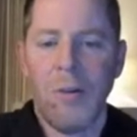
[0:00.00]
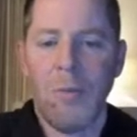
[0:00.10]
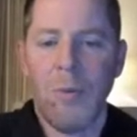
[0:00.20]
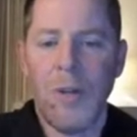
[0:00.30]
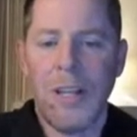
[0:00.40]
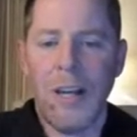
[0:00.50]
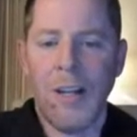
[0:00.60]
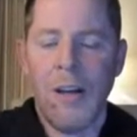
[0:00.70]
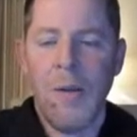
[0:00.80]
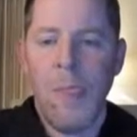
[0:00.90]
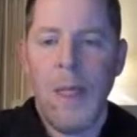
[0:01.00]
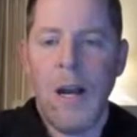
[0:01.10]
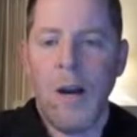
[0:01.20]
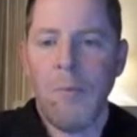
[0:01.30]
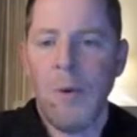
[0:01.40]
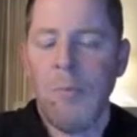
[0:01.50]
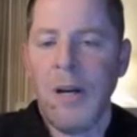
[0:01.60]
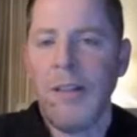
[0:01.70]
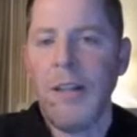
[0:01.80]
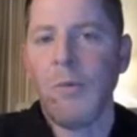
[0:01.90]
them when we can.
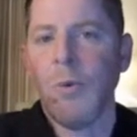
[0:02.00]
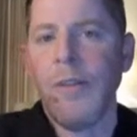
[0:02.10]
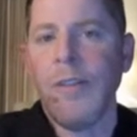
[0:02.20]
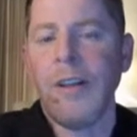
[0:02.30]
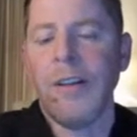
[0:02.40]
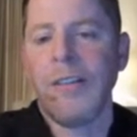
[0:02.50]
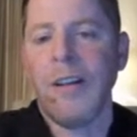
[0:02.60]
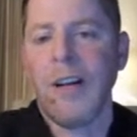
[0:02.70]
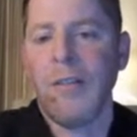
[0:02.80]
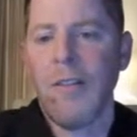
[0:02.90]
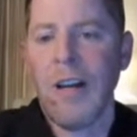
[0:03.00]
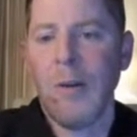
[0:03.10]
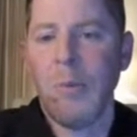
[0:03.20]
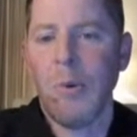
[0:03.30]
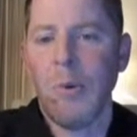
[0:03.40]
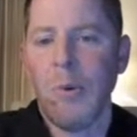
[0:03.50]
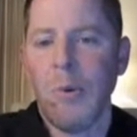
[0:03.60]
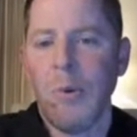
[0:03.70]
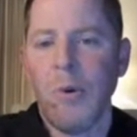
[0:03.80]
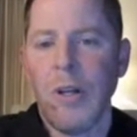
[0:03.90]
But I think one thing that's kind of a valid
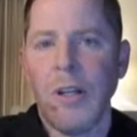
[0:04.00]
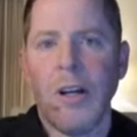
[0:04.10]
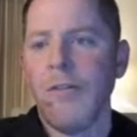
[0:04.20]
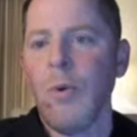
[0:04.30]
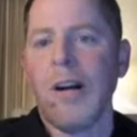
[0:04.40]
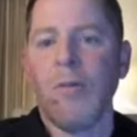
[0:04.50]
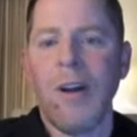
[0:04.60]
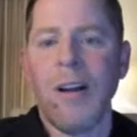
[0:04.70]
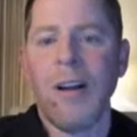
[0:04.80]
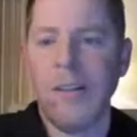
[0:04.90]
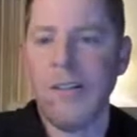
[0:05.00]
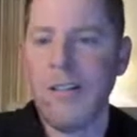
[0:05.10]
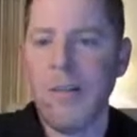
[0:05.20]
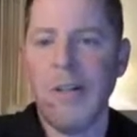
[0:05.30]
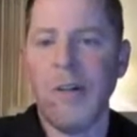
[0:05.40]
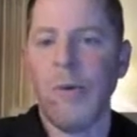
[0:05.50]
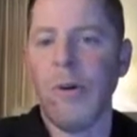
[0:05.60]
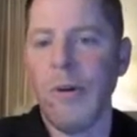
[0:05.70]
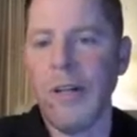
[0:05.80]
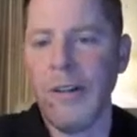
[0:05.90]
point, kind of like if you had a wrestling, you
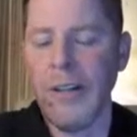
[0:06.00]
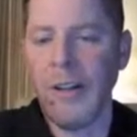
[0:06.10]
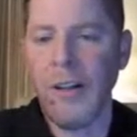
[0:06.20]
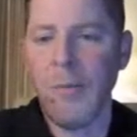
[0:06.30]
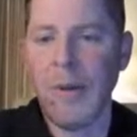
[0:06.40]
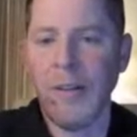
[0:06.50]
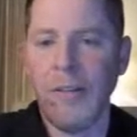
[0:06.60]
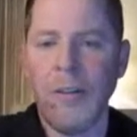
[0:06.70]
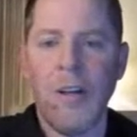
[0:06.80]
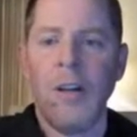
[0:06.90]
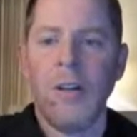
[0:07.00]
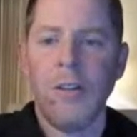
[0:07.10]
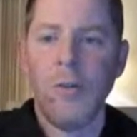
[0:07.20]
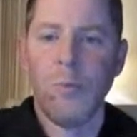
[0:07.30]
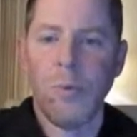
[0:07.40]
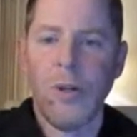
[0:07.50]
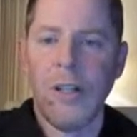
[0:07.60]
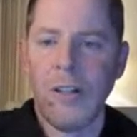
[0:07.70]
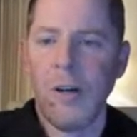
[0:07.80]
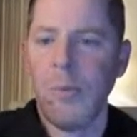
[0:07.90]
were going to the Olympics, you'd
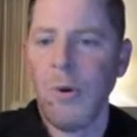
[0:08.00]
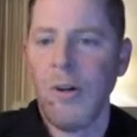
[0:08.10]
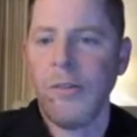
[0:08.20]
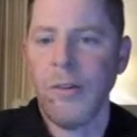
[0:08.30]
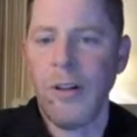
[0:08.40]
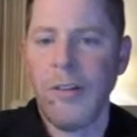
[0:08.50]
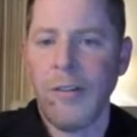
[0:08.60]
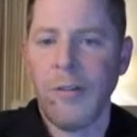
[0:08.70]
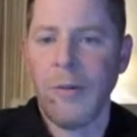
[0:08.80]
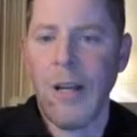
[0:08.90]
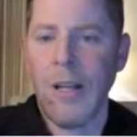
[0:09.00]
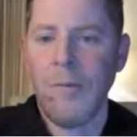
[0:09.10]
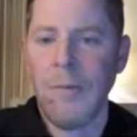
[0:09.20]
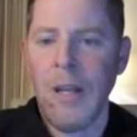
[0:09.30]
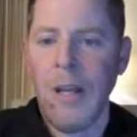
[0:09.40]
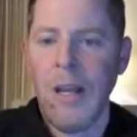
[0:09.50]
bring a couple alternates, right?